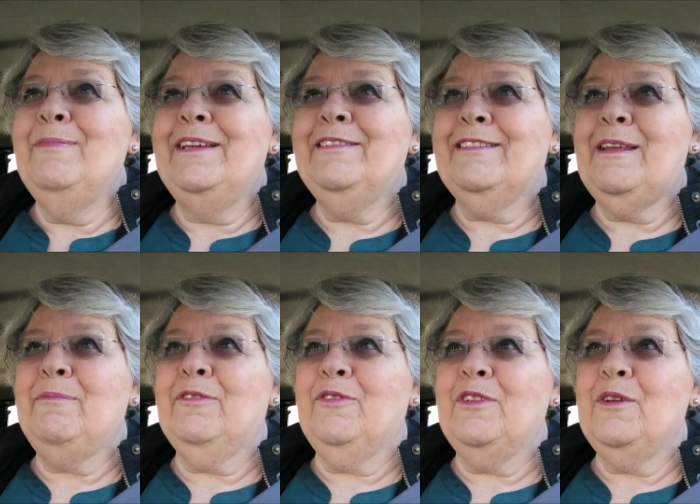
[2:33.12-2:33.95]
in my
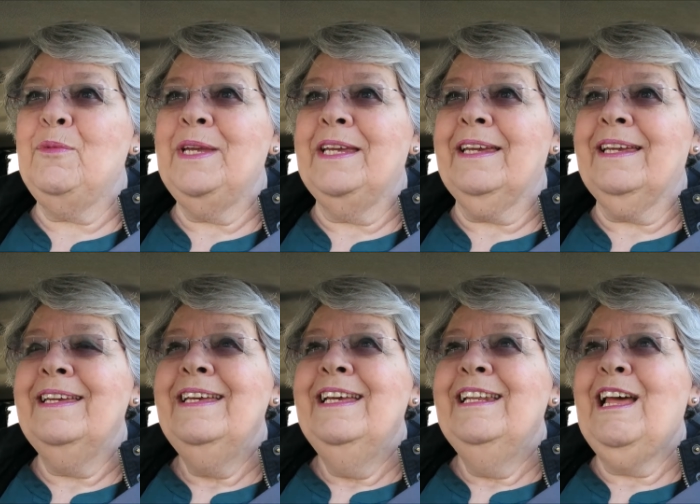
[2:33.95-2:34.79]
steps for the week.
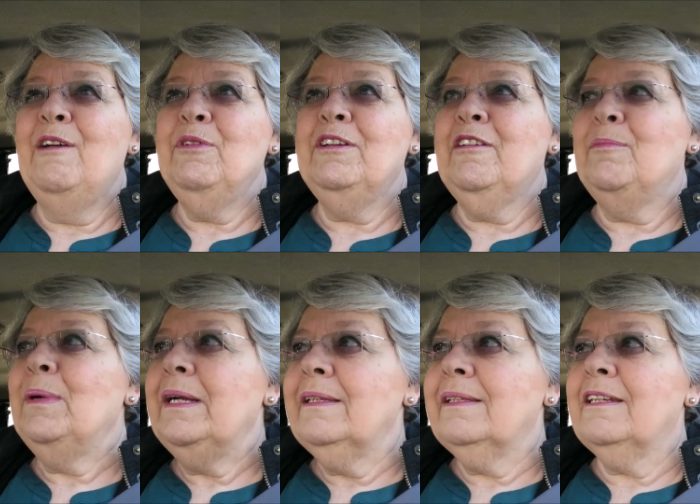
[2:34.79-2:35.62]
Now, I wouldn't have
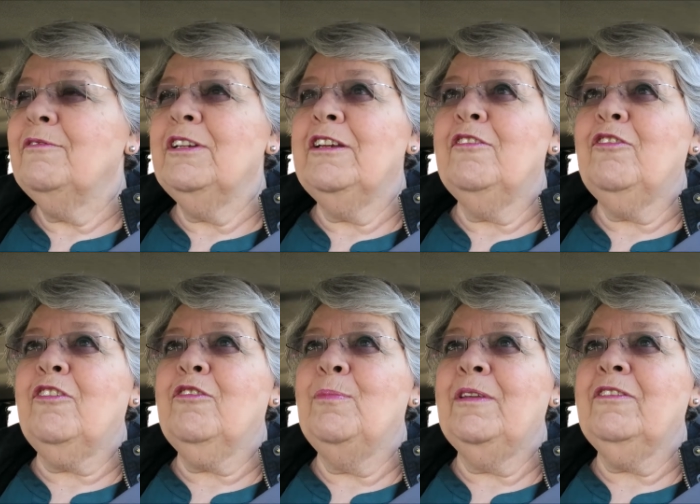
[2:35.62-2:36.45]
minded if it had
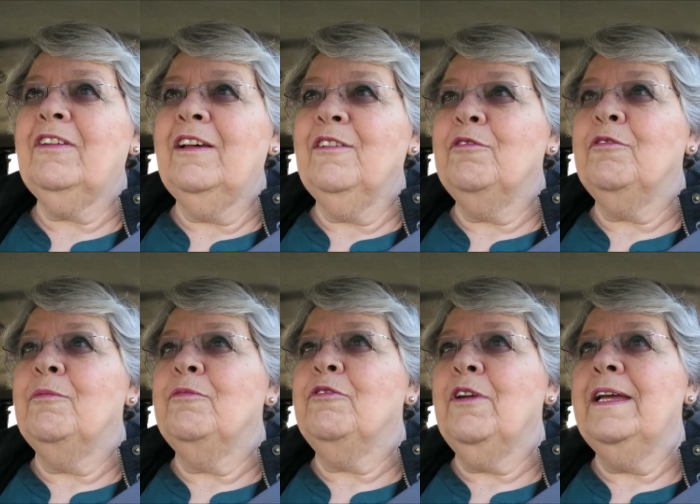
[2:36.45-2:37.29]
just missed out
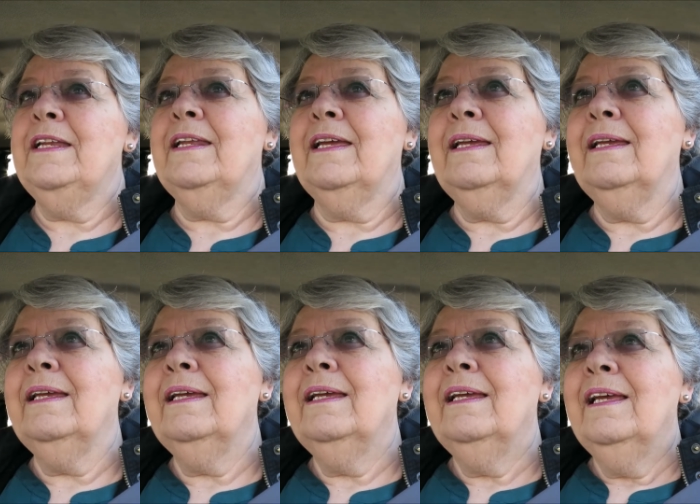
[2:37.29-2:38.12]
from Friday,
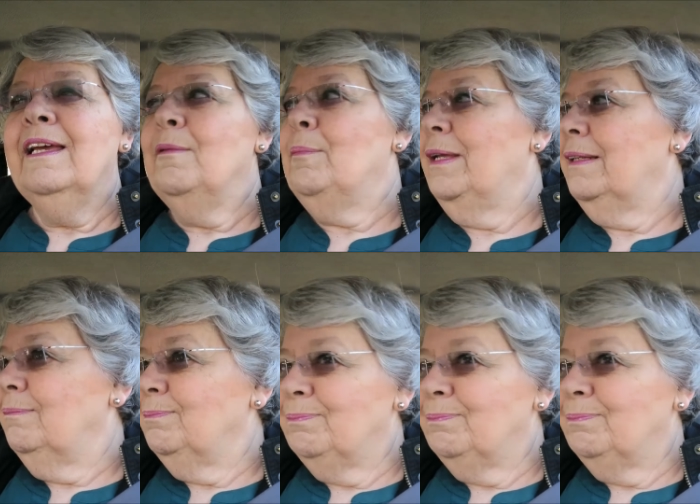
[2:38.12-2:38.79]
but